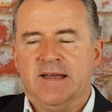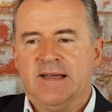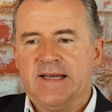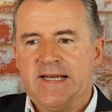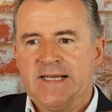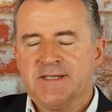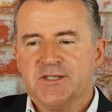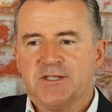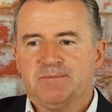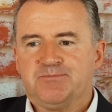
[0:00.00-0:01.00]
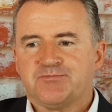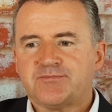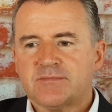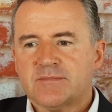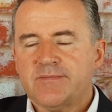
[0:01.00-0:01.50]
And
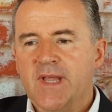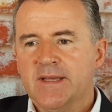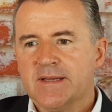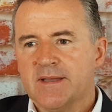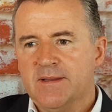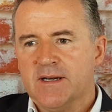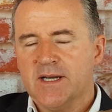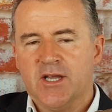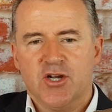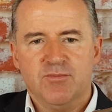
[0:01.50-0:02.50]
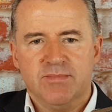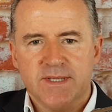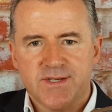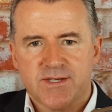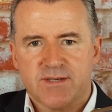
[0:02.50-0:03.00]
I hope
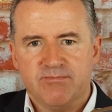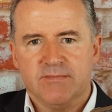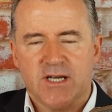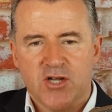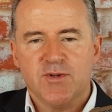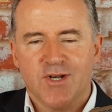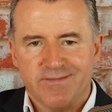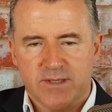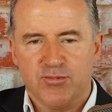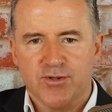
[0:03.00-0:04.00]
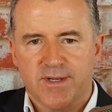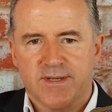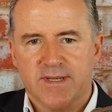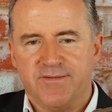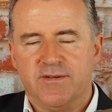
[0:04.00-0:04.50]
you love the book.
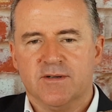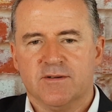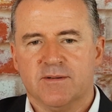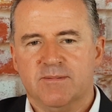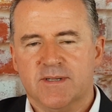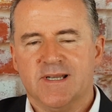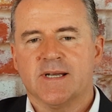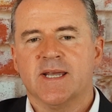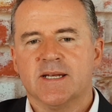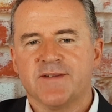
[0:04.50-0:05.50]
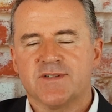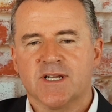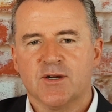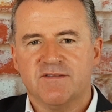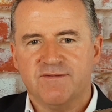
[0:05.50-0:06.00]
If you're lucky enough to
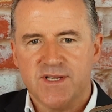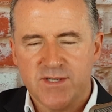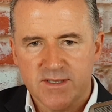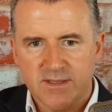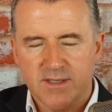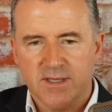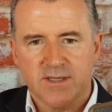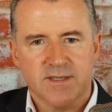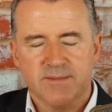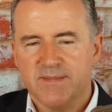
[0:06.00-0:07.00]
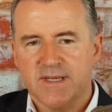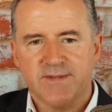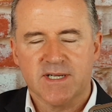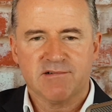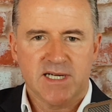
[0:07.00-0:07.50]
go and visit, you're going to have
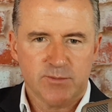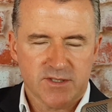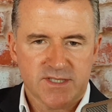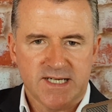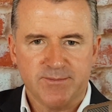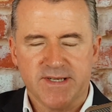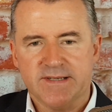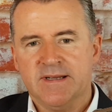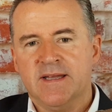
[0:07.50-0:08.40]
an incredible time there.